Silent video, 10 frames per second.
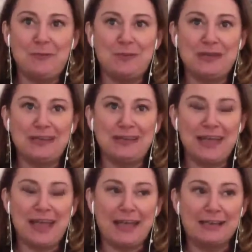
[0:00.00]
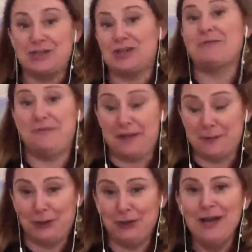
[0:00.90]
being a startup
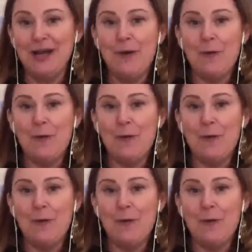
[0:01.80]
founder